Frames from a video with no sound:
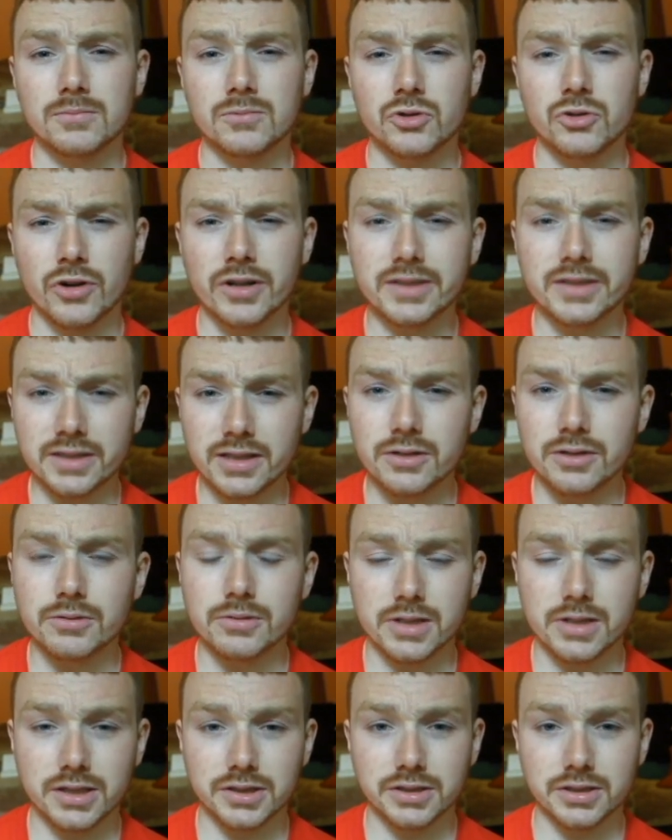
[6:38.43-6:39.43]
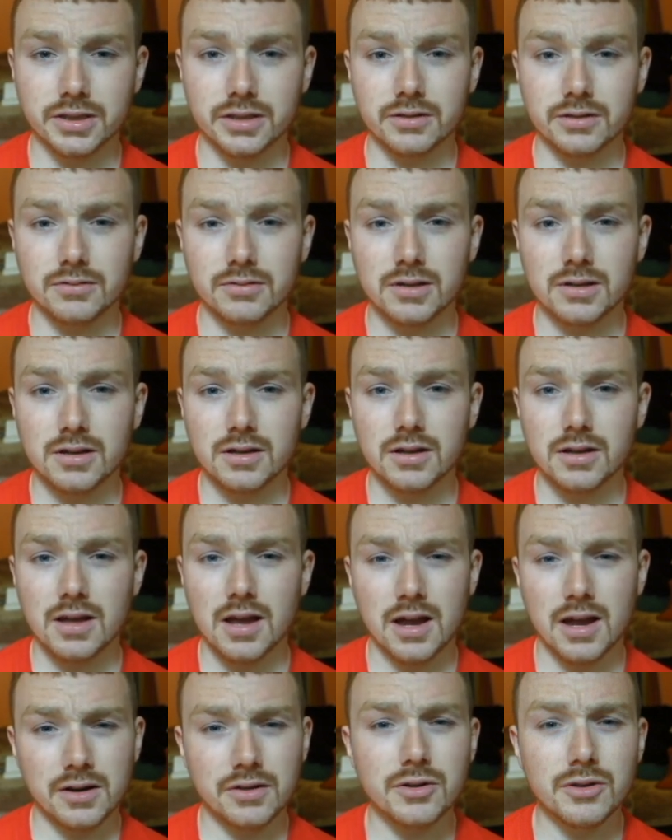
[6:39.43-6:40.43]
try single tasking,
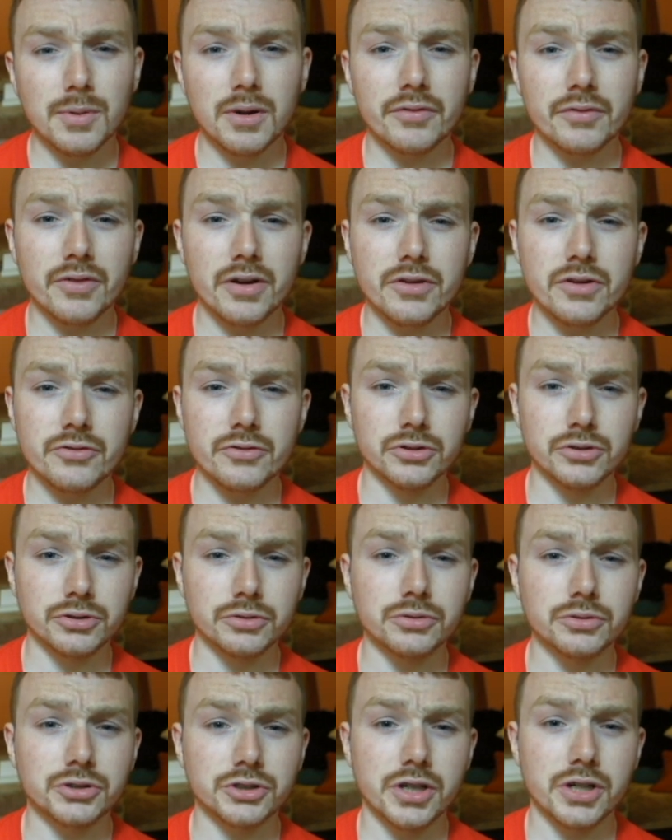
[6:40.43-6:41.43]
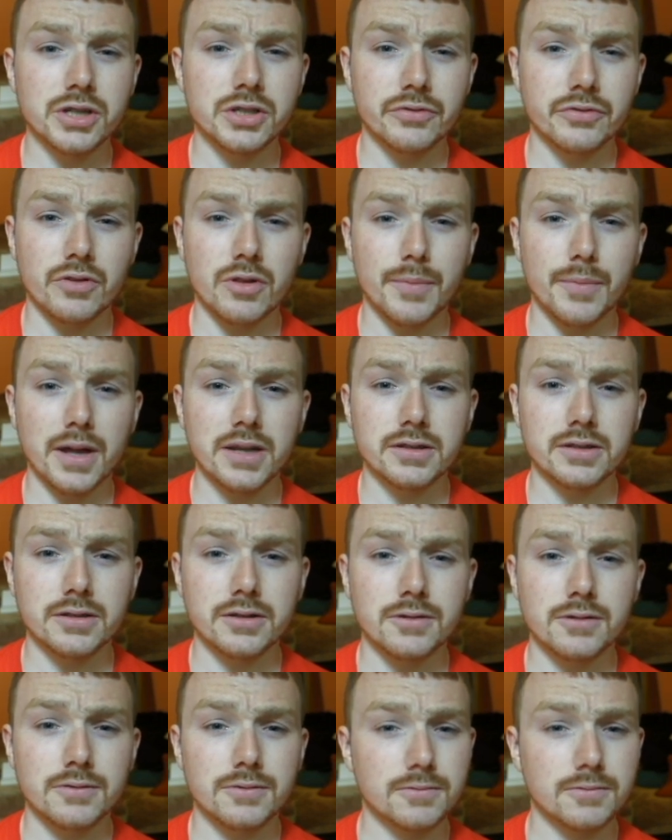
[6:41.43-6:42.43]
and you might find your results change for the
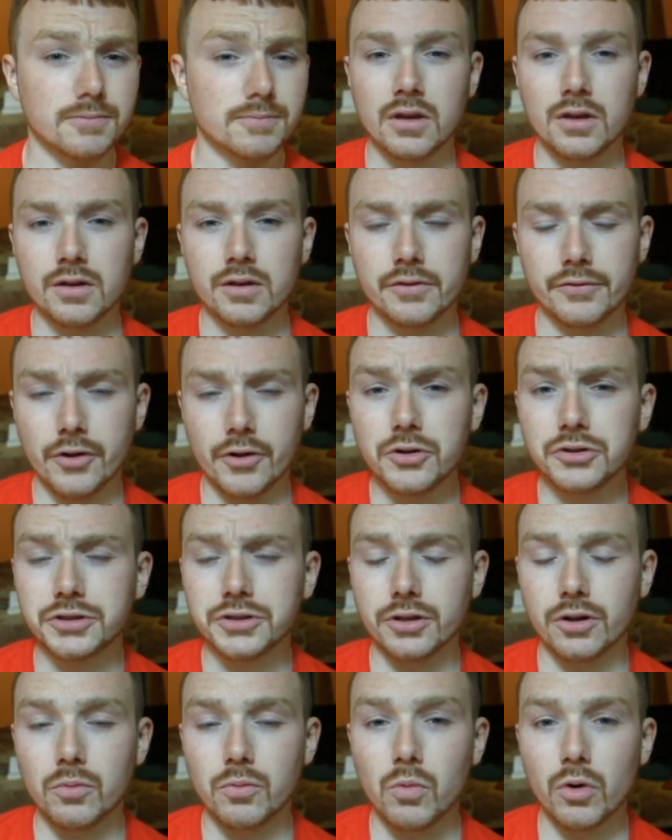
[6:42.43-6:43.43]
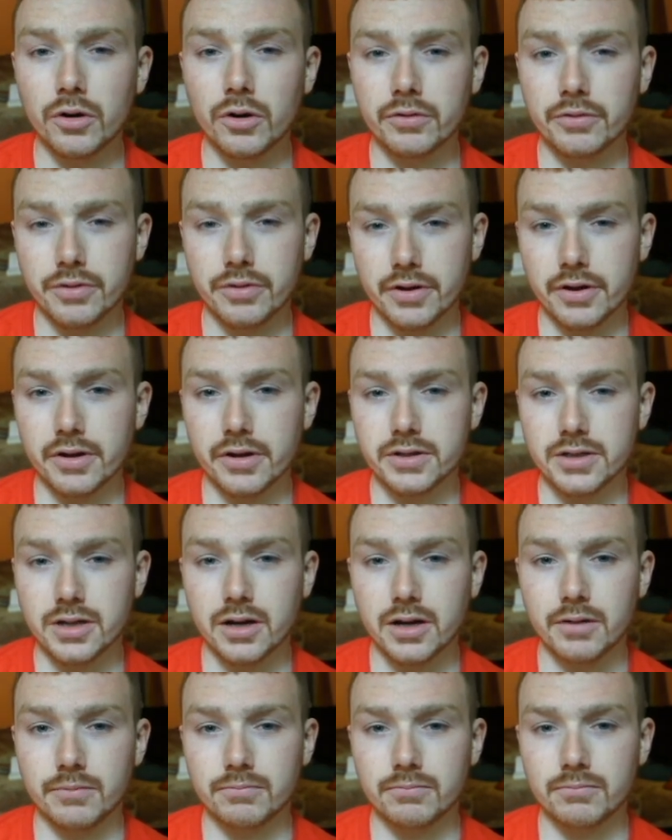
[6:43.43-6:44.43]
better. Focusing on one thing at a
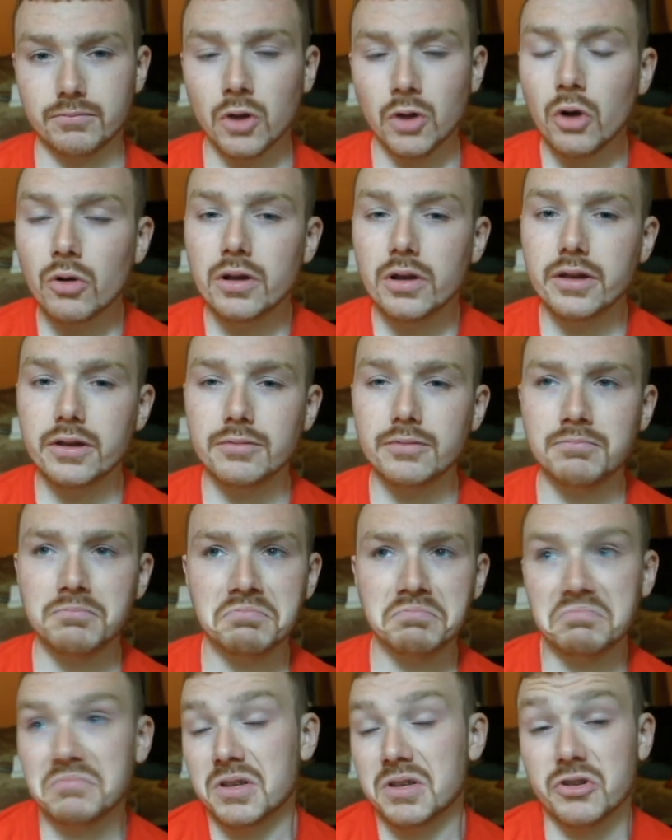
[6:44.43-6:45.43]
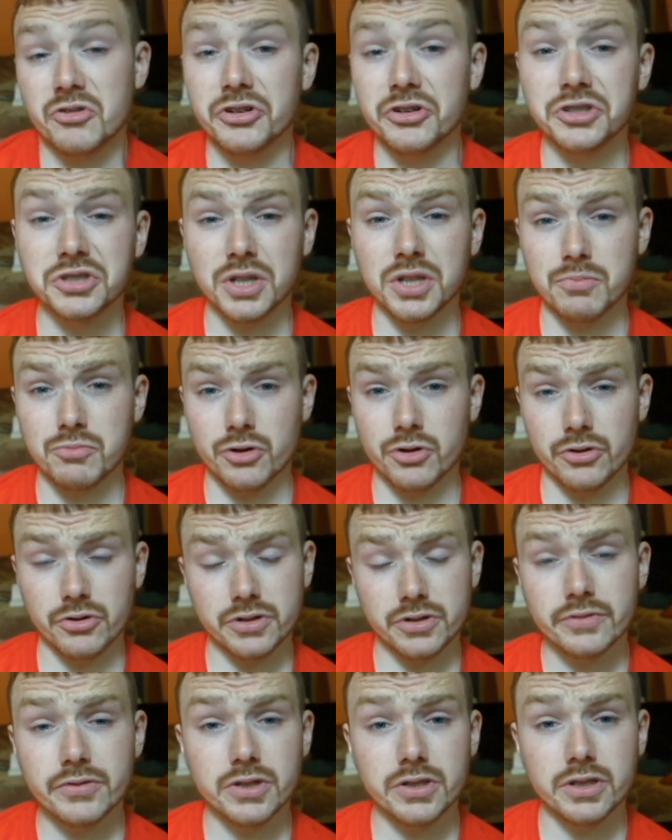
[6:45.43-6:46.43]
time not only increases our
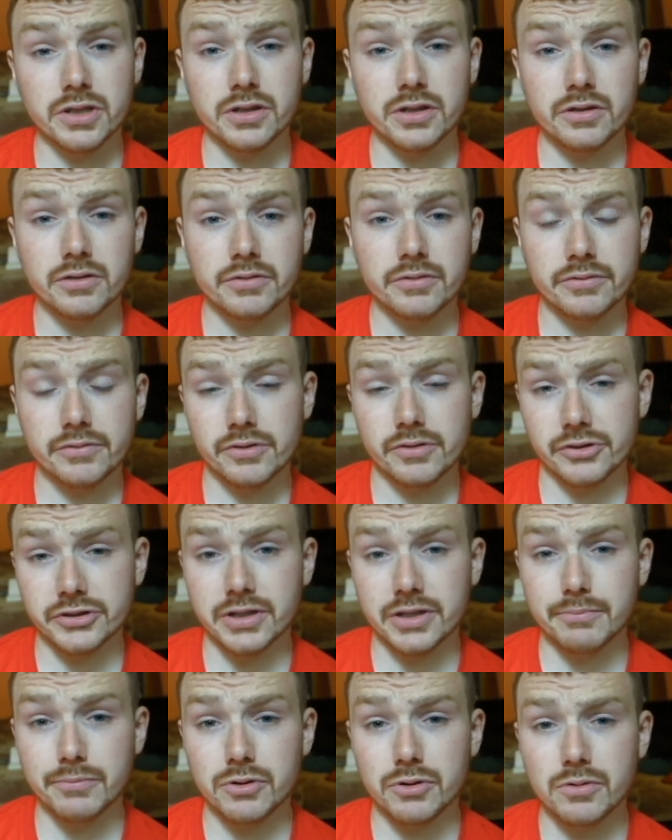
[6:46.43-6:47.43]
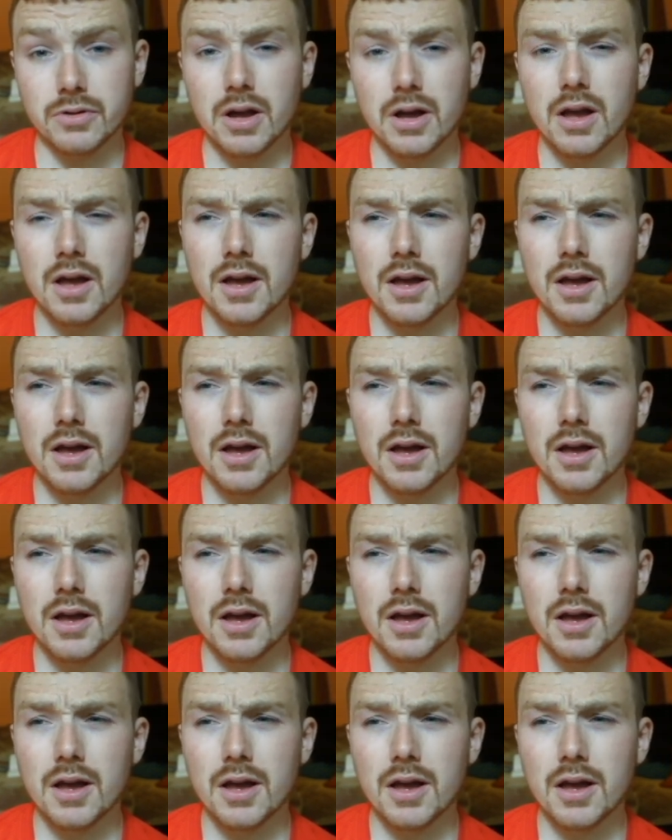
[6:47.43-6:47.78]
productivity, for example,